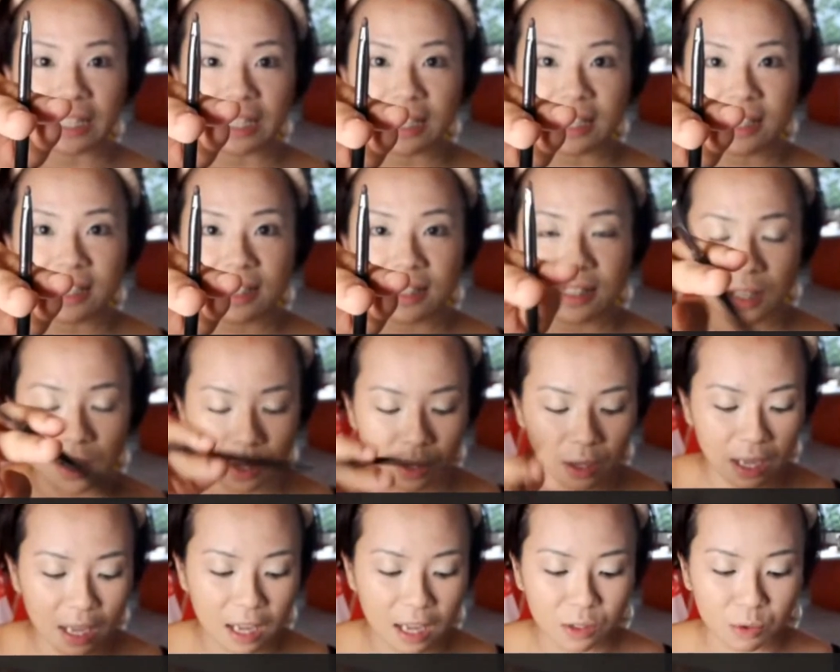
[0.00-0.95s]
this,
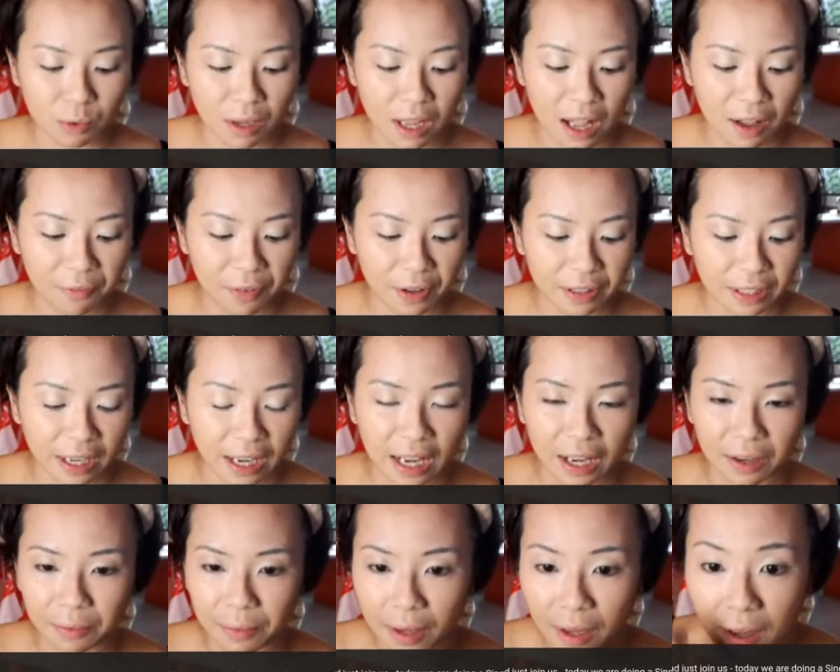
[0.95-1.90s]
okay, to cover the
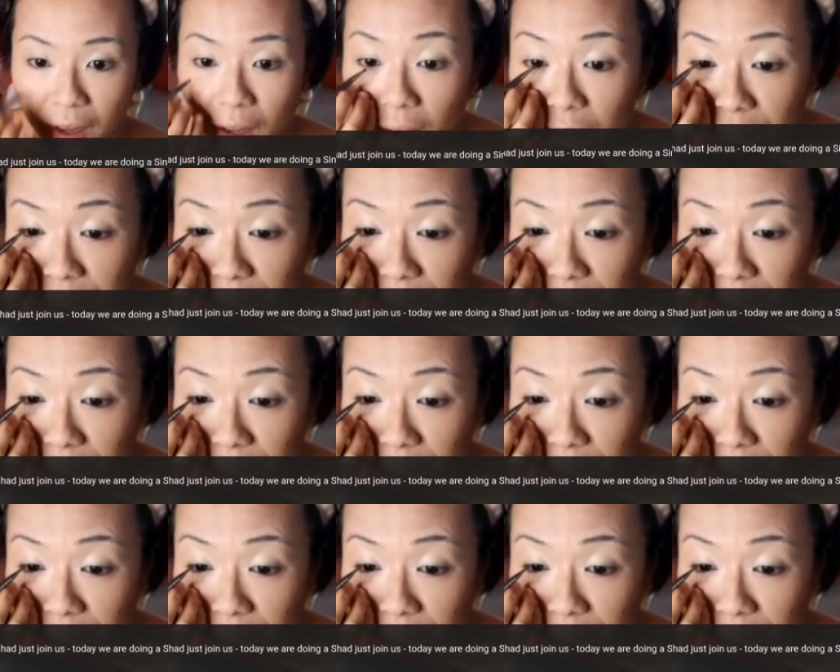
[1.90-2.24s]
area